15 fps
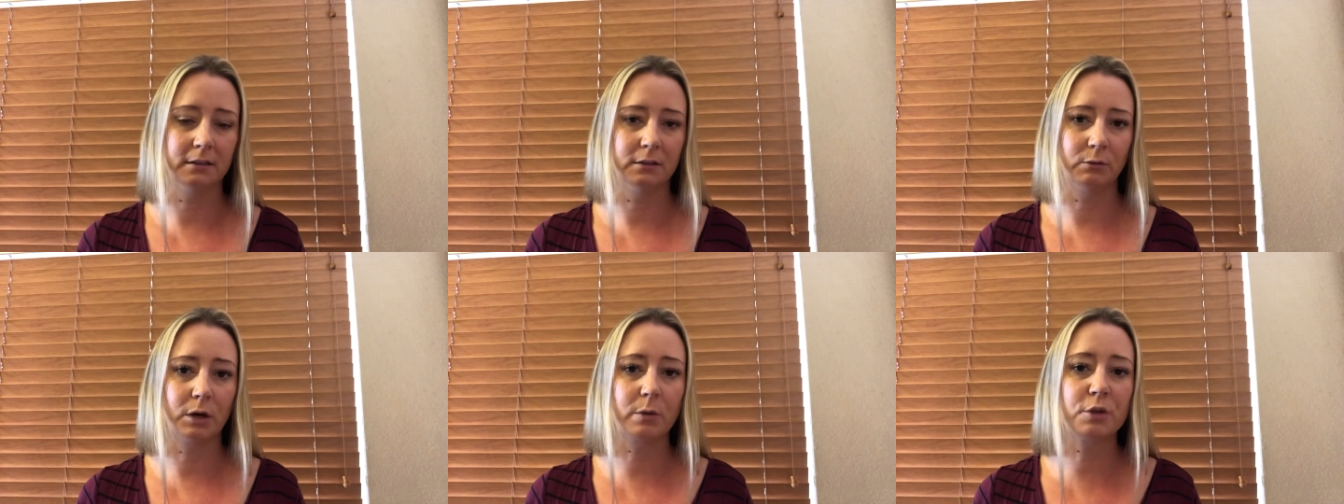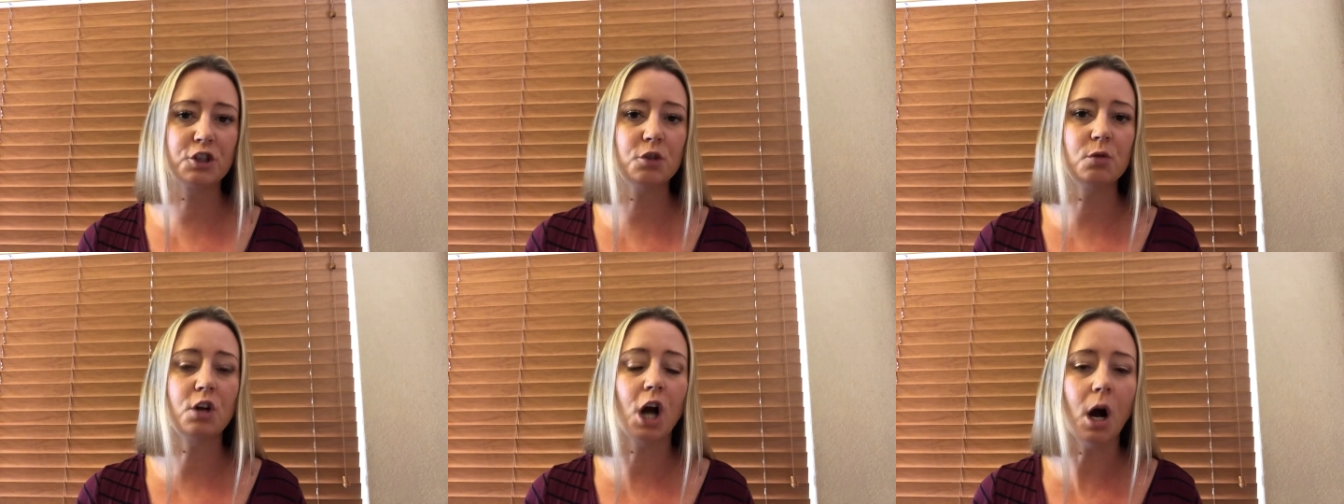Where would
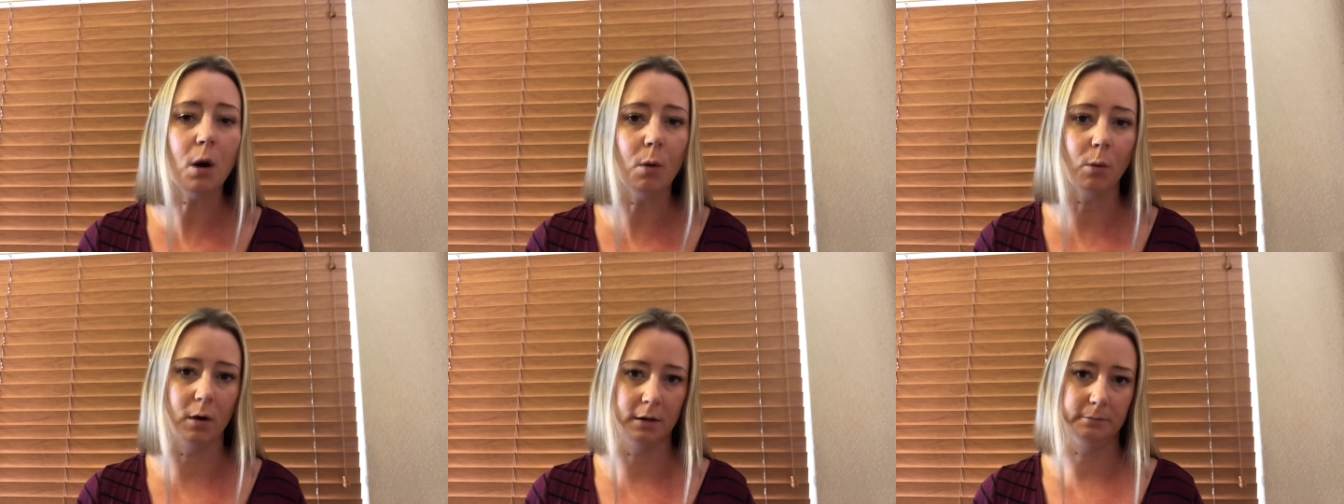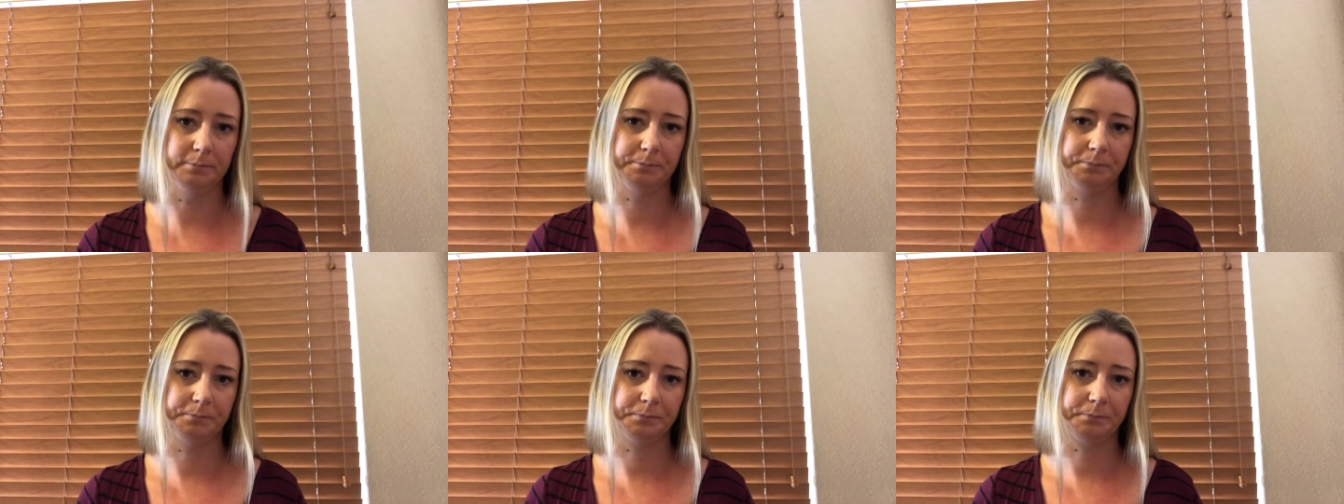you go?
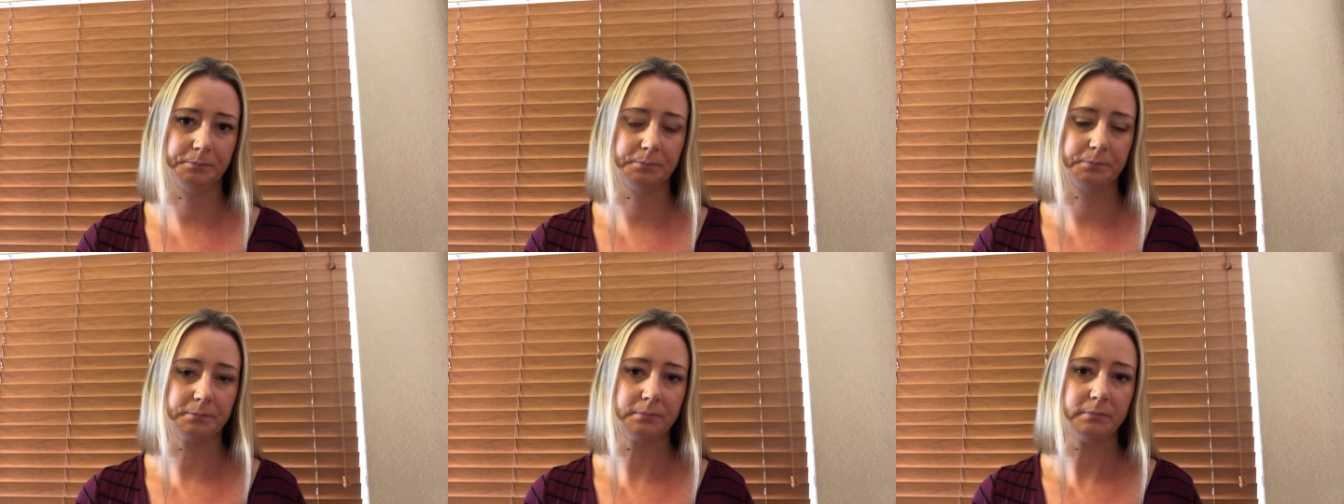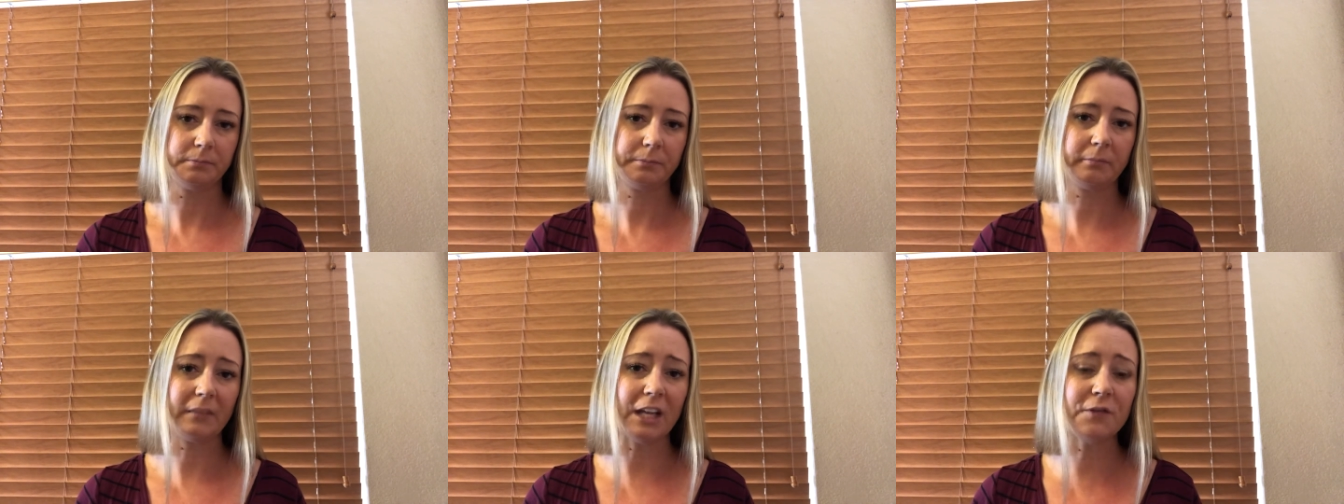
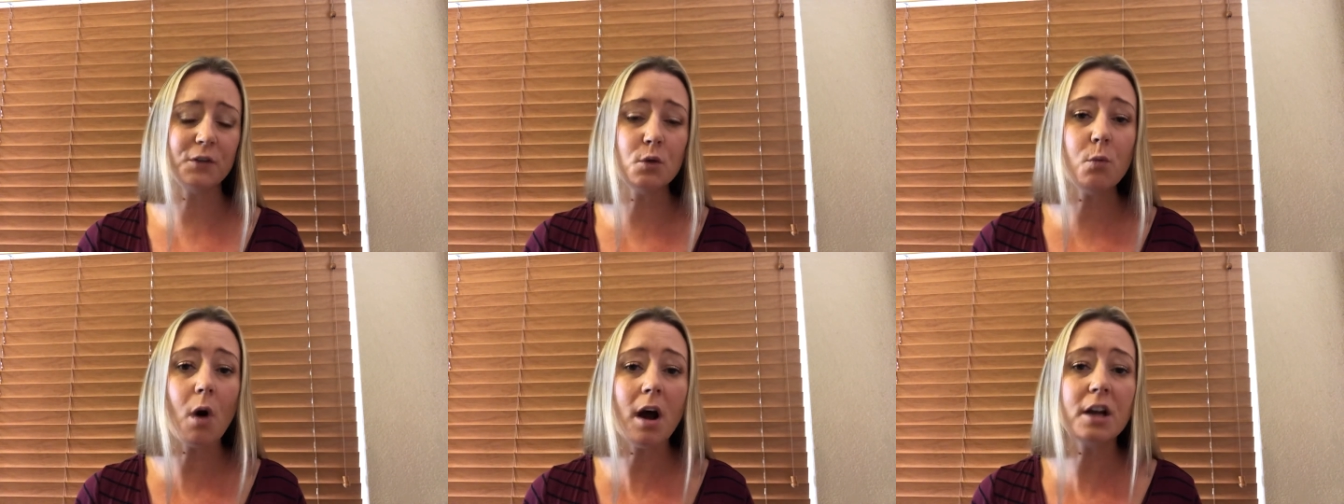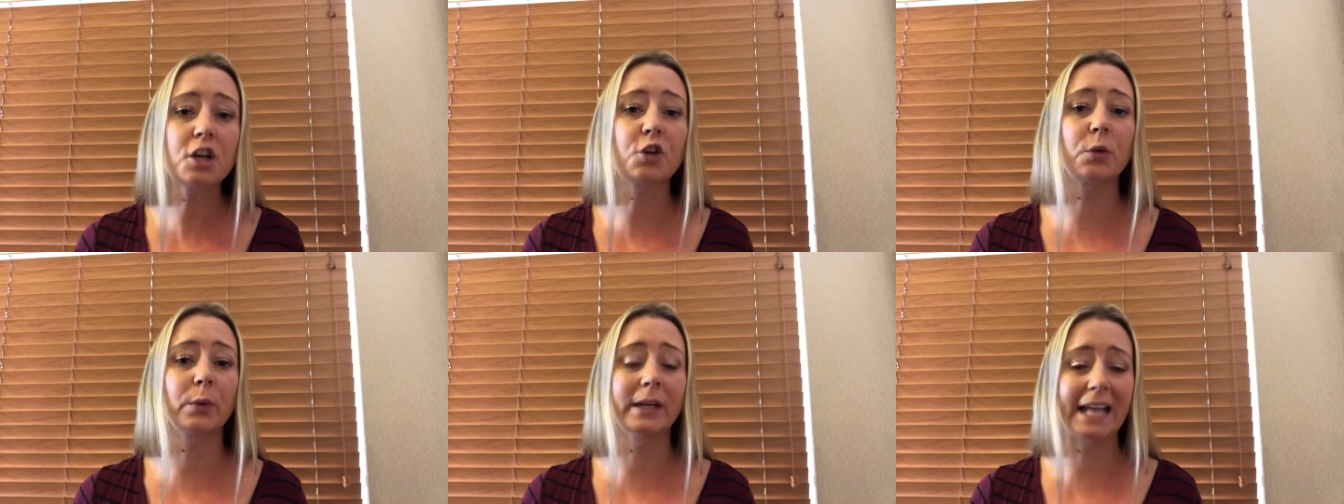If you want to
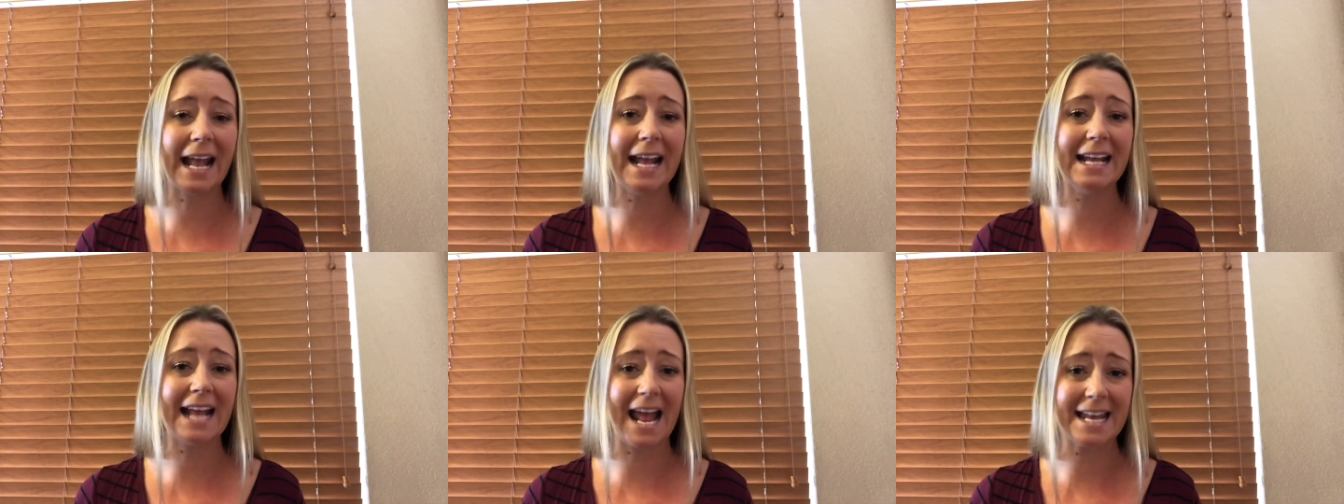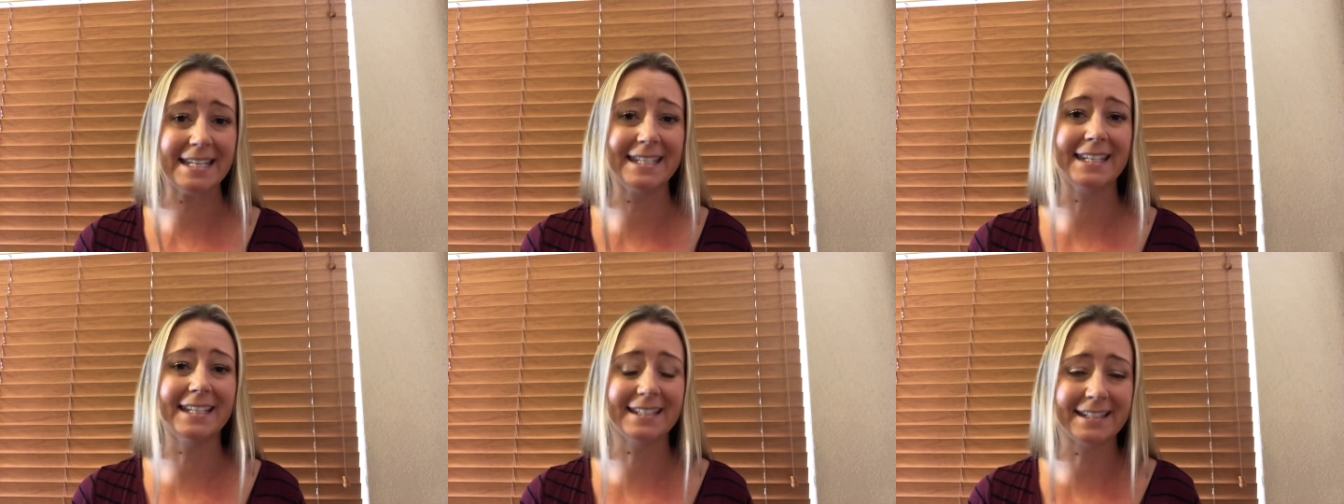create and
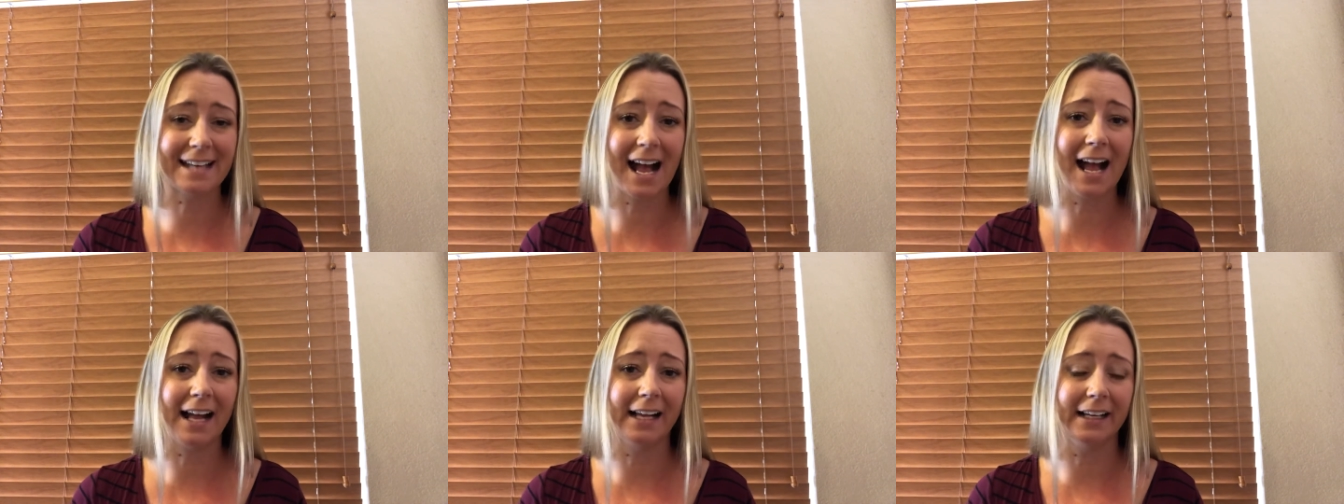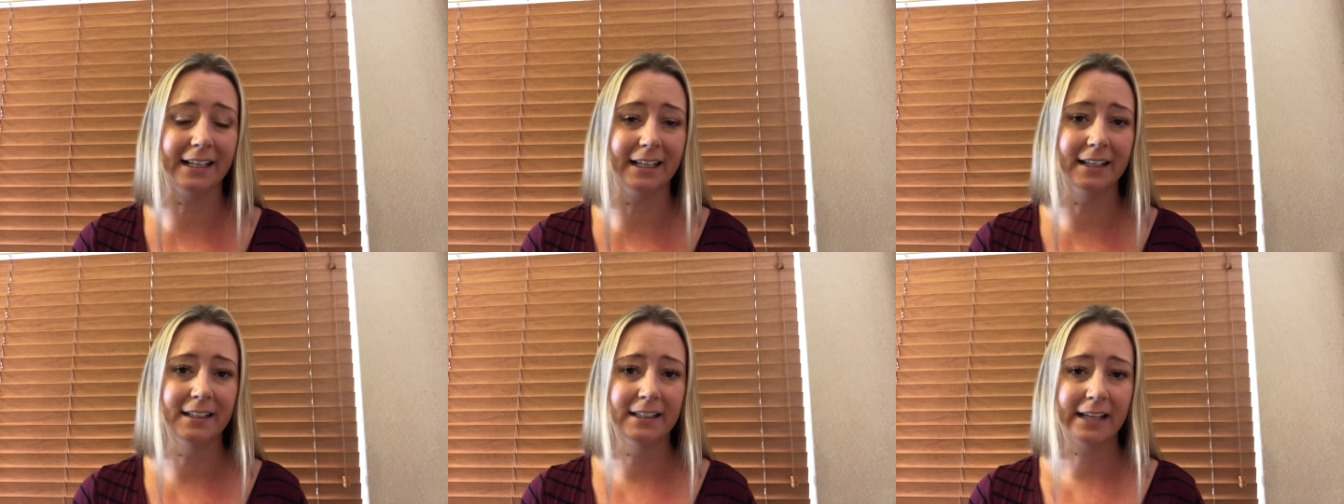design